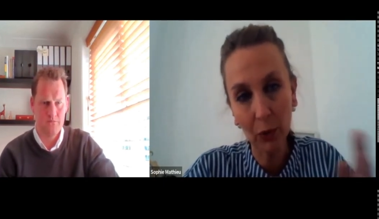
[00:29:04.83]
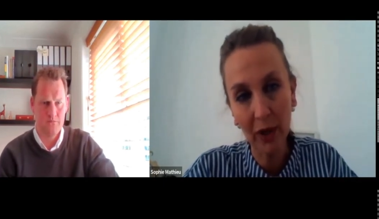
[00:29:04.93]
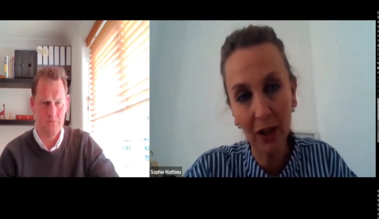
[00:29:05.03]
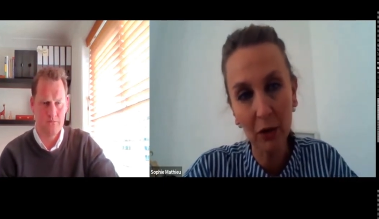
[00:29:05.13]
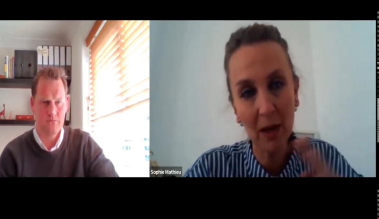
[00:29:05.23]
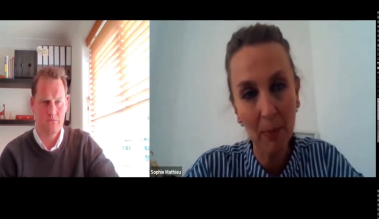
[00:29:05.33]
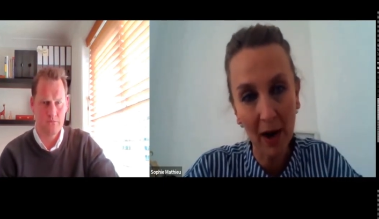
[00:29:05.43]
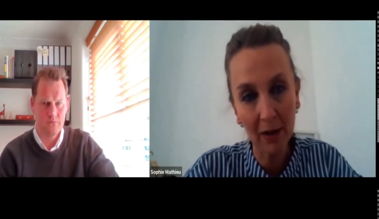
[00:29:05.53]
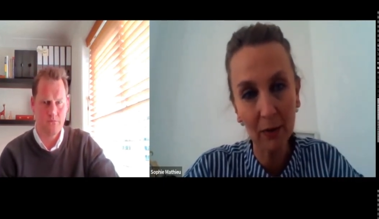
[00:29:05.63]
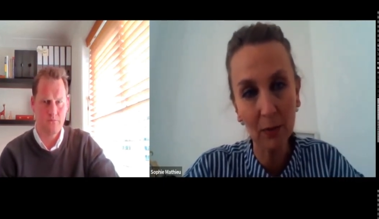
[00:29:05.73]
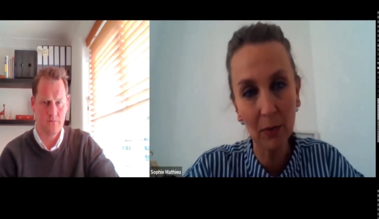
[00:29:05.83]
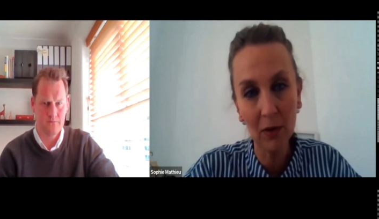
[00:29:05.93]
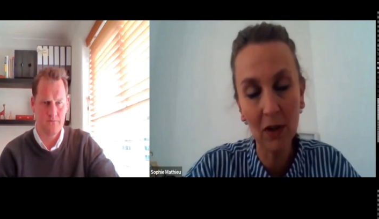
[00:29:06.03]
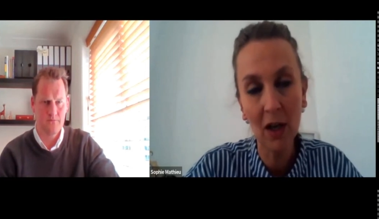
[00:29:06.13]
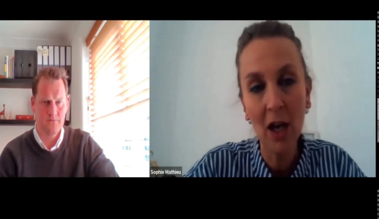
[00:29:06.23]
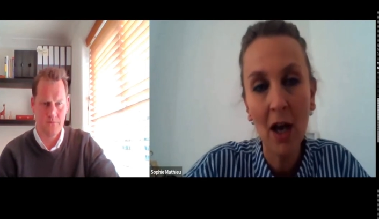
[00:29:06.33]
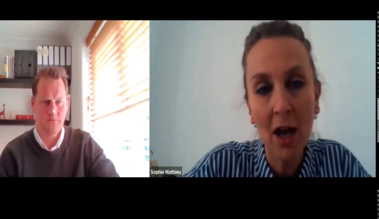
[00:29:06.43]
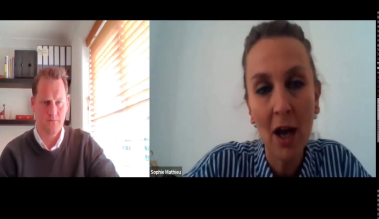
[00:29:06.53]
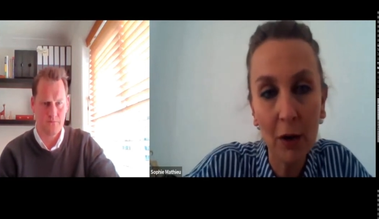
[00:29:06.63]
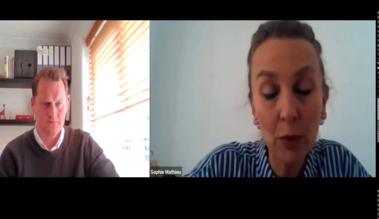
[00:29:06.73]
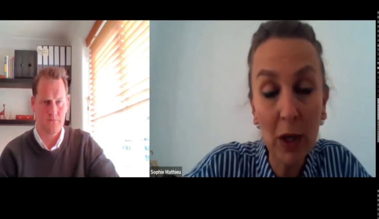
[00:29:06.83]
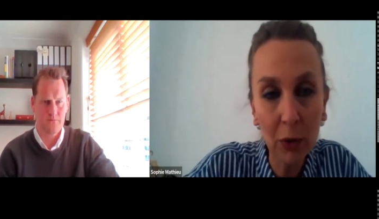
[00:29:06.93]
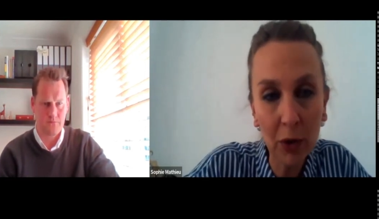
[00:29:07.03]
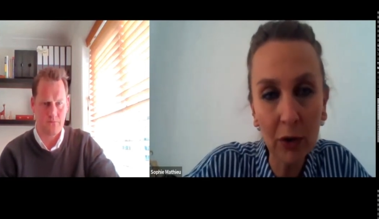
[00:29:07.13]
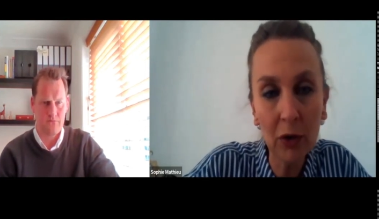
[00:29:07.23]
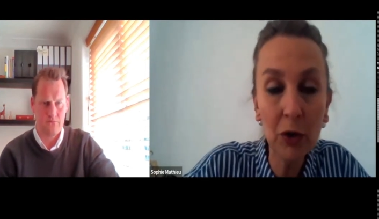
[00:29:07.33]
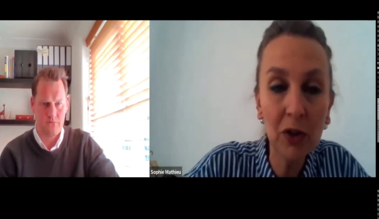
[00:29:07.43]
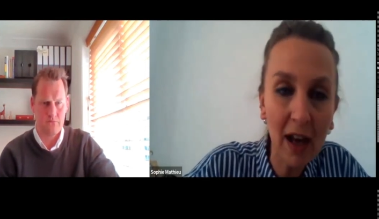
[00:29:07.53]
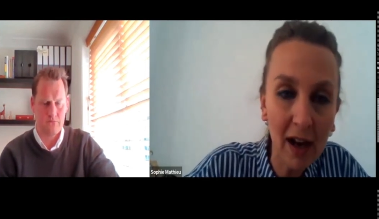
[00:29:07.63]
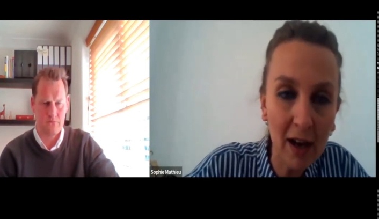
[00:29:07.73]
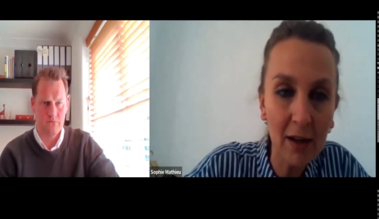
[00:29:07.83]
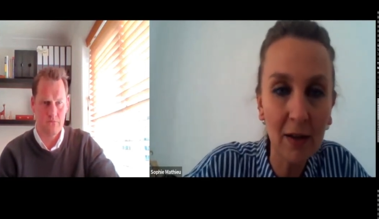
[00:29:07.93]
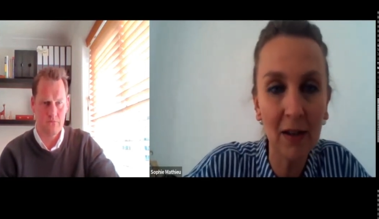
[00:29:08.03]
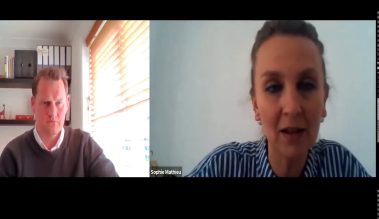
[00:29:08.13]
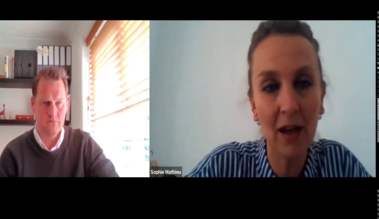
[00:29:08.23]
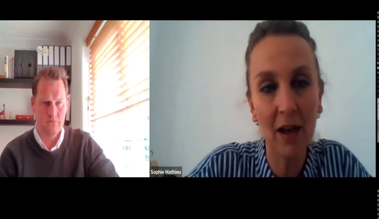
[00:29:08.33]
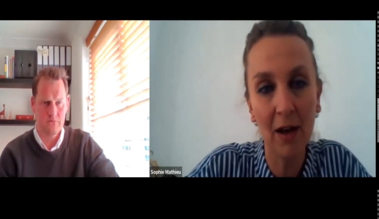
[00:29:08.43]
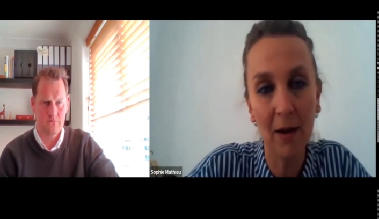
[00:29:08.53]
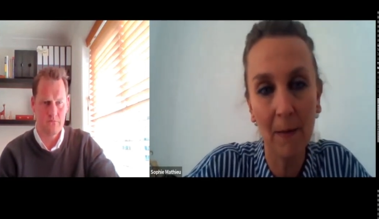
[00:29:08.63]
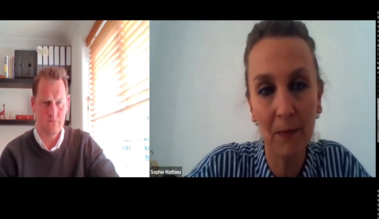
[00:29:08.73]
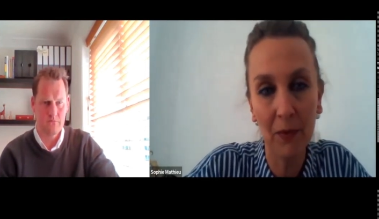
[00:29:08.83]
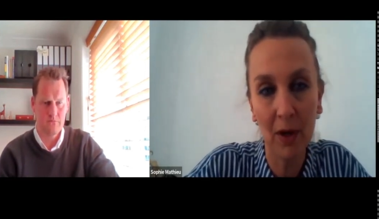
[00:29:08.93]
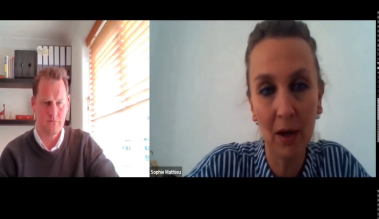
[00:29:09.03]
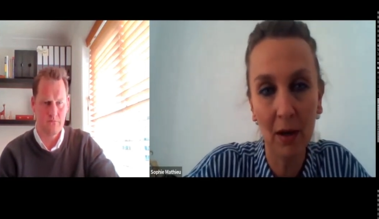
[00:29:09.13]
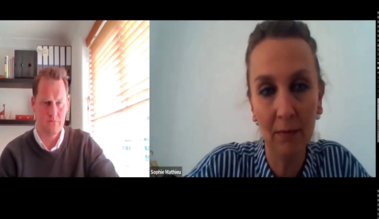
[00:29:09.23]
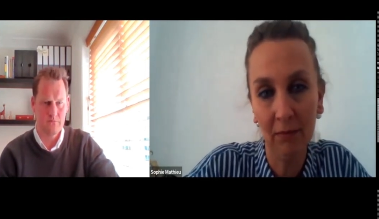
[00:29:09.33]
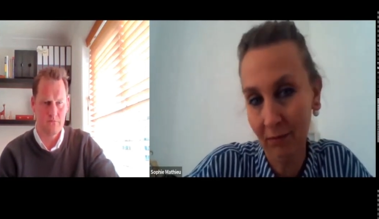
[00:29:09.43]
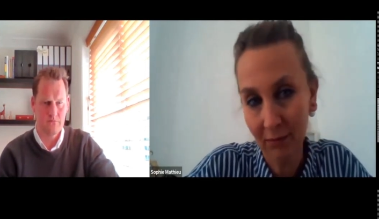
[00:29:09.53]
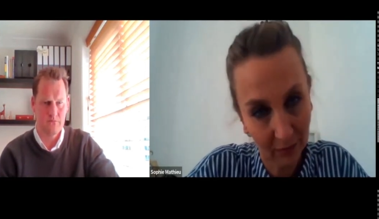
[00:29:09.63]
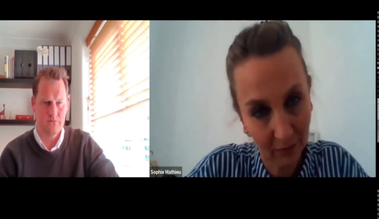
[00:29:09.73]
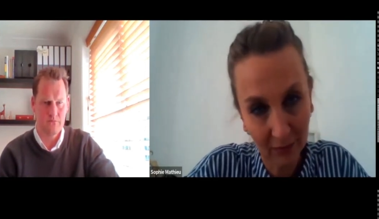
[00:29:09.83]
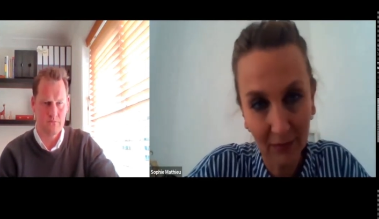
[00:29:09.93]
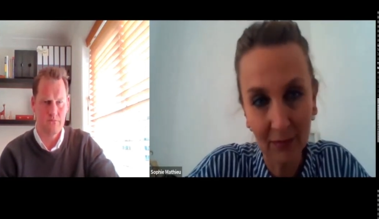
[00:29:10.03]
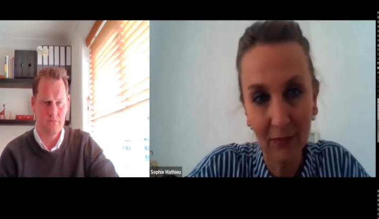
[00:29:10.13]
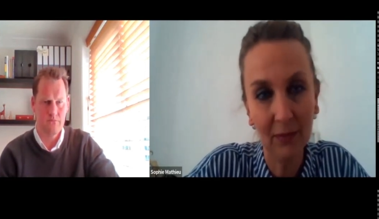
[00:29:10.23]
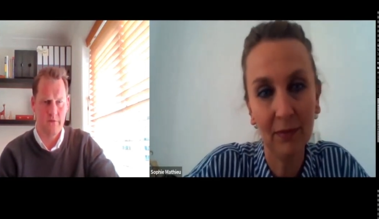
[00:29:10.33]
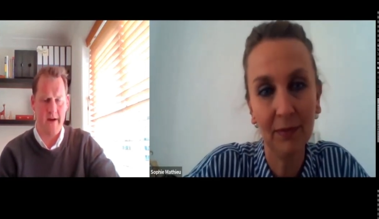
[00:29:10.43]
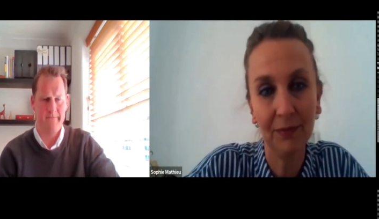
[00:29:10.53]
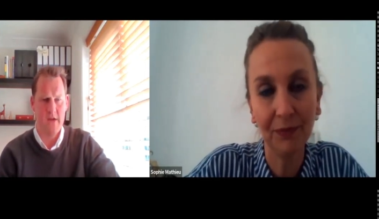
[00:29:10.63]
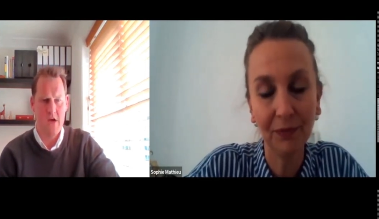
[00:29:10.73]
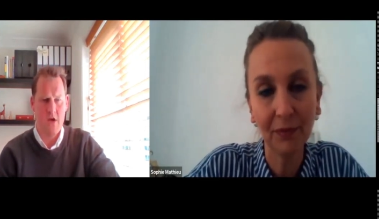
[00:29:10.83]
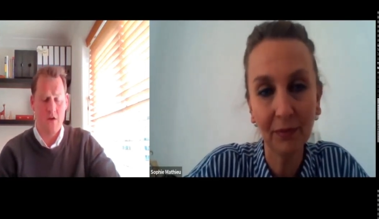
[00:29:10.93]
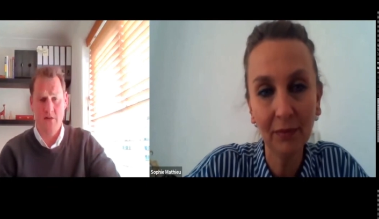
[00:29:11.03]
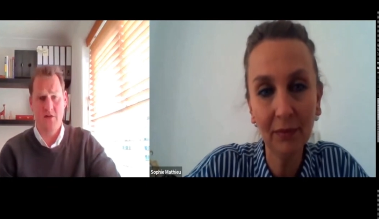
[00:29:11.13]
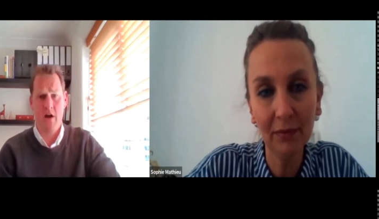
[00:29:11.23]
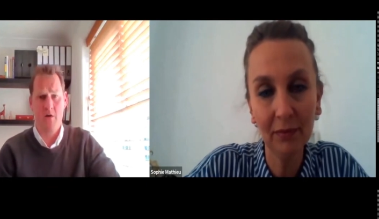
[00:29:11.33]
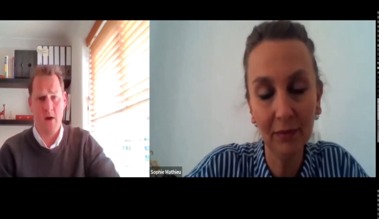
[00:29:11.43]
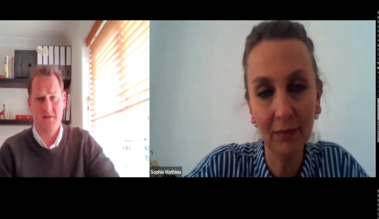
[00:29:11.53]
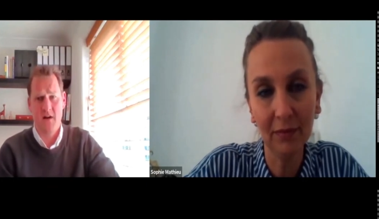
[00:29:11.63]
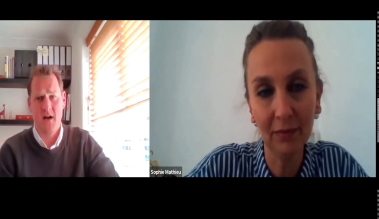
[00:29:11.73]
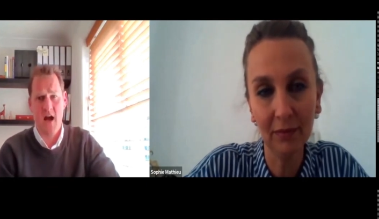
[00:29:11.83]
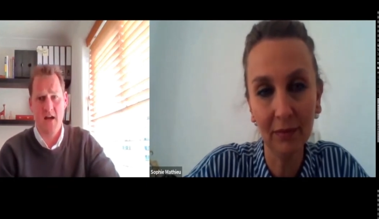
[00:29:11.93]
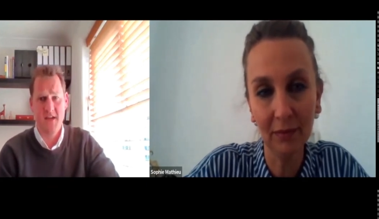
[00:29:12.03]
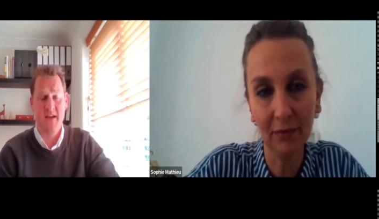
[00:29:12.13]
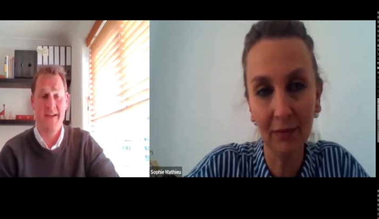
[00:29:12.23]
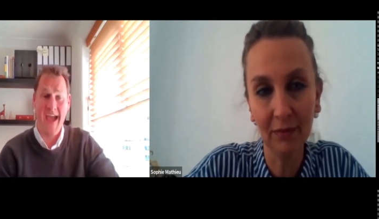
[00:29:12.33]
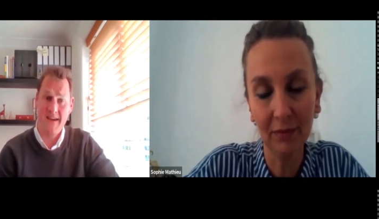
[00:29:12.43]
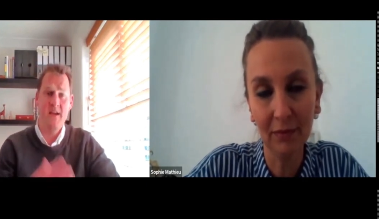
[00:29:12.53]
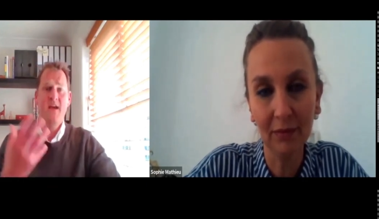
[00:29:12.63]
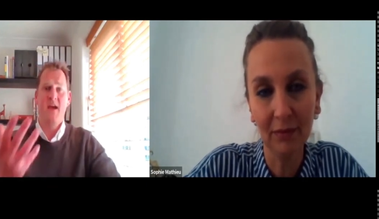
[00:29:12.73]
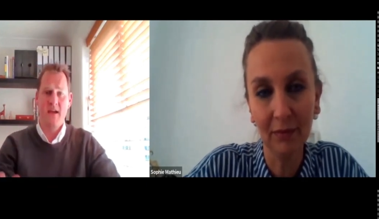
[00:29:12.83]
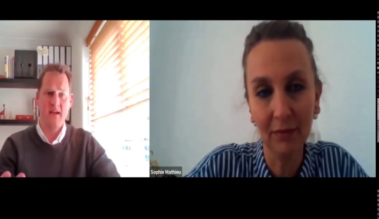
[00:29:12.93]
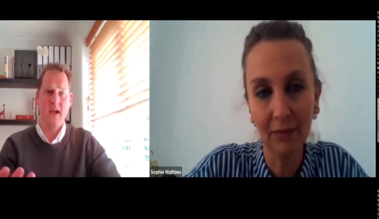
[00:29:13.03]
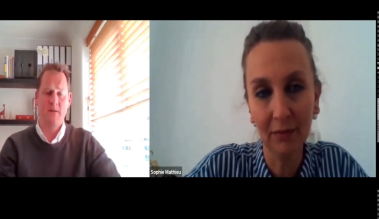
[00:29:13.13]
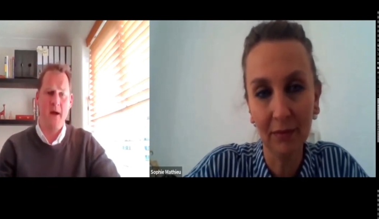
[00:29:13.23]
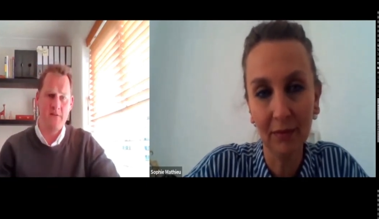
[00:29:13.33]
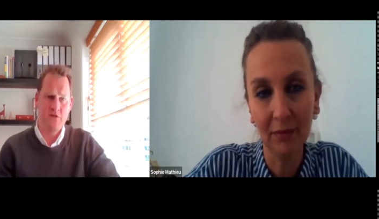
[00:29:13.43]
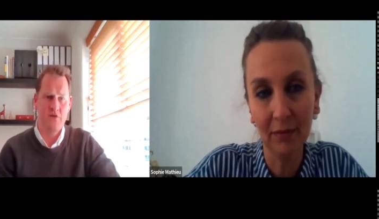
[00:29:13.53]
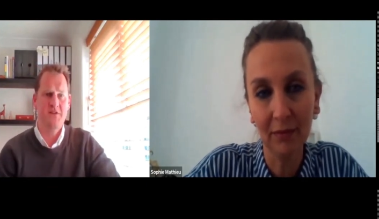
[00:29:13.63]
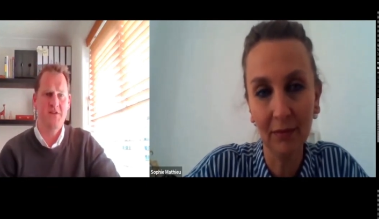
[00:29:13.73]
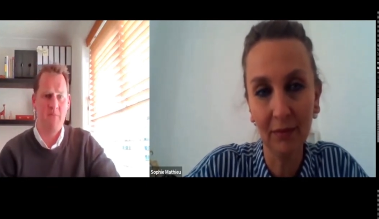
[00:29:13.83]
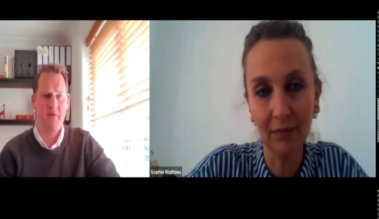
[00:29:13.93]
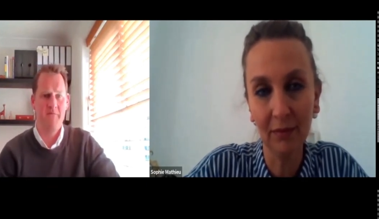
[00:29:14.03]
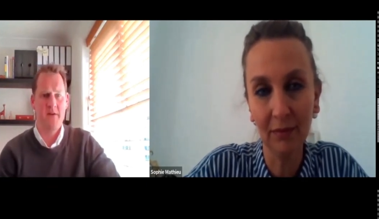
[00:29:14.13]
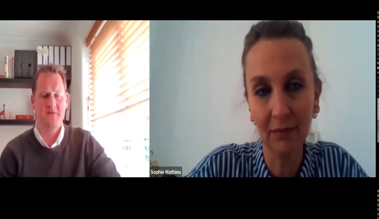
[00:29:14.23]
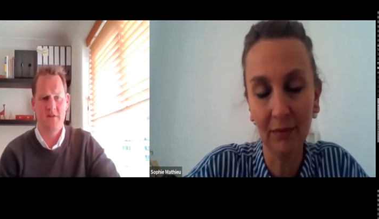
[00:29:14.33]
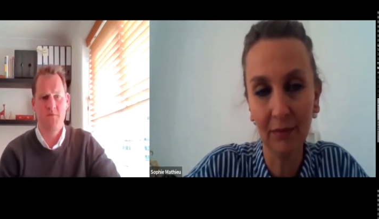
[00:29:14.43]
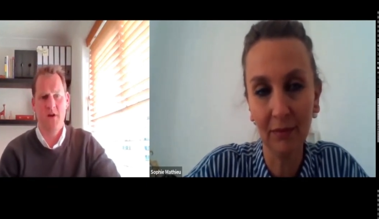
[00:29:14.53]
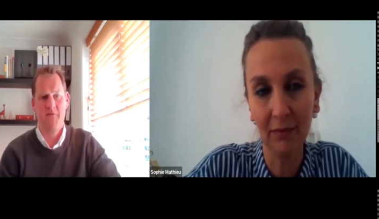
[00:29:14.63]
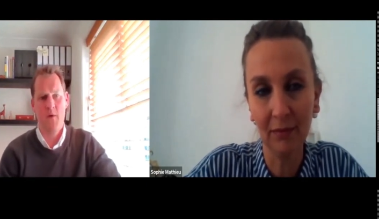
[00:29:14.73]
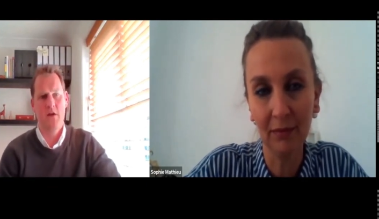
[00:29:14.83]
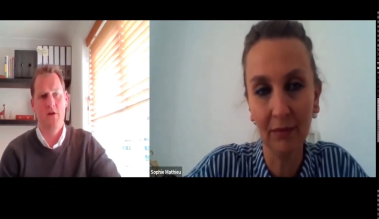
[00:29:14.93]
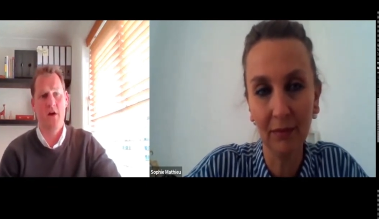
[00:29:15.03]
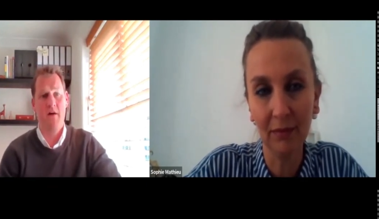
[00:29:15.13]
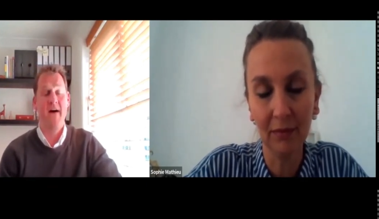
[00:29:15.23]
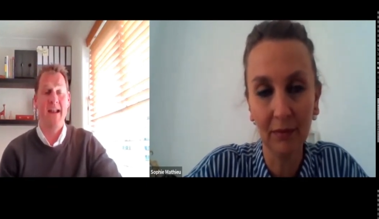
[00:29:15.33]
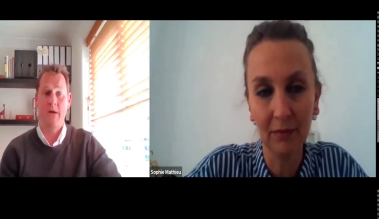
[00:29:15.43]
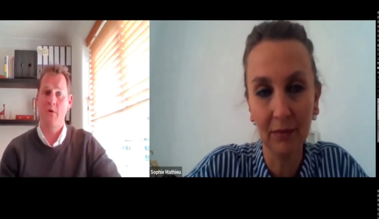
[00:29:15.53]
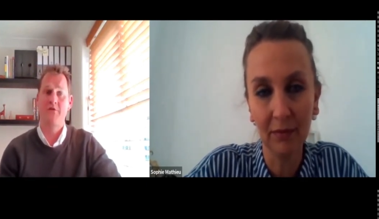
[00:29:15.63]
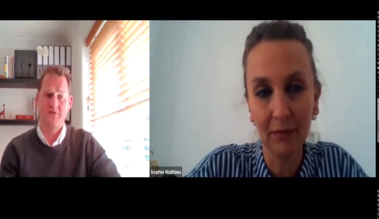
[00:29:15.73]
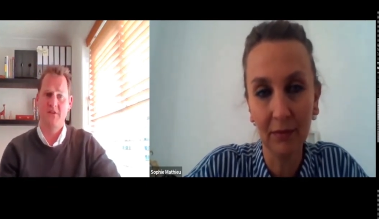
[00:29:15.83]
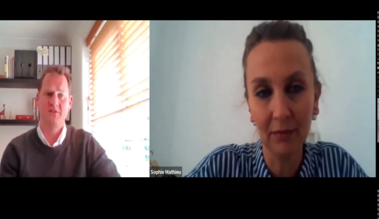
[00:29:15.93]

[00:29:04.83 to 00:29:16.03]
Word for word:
Speaker 1: create a department, recruit new talents? Um,
Speaker 2: yeah, that's a great question. I, I think, again, it, it, depends on the type of business. But if we look at a valuer as an